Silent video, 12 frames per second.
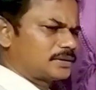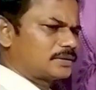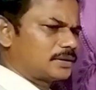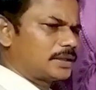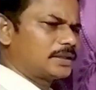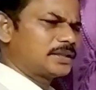
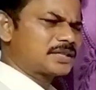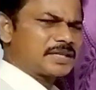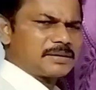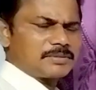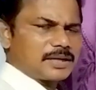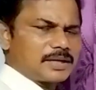in the
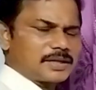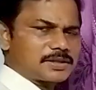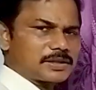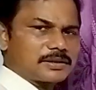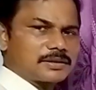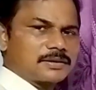same
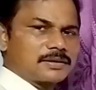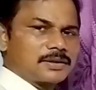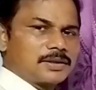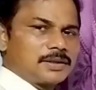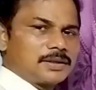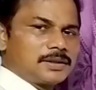direction.
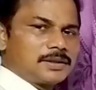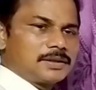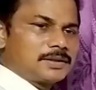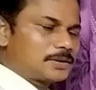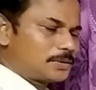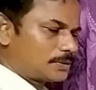
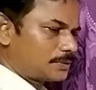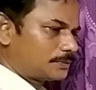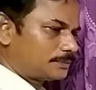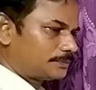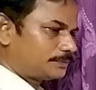So